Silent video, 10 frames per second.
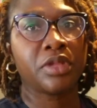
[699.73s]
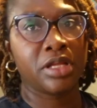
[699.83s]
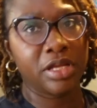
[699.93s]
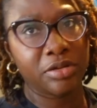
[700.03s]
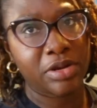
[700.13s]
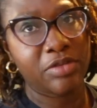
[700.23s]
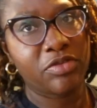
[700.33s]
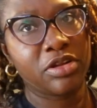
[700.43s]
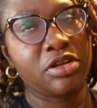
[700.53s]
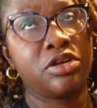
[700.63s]
Getting ready
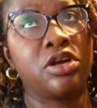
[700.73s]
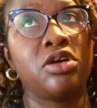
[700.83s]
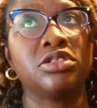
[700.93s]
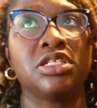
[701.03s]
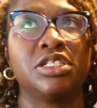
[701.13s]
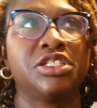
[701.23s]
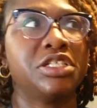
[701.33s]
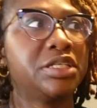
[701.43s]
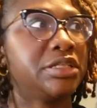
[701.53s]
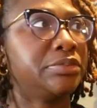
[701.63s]
for go to the
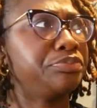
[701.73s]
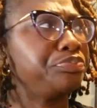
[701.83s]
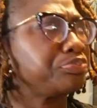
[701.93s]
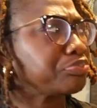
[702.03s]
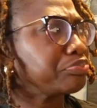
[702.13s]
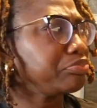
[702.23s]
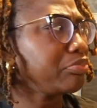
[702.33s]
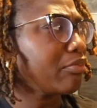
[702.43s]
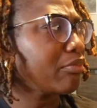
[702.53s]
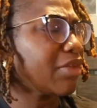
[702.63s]

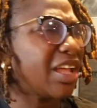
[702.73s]
gym.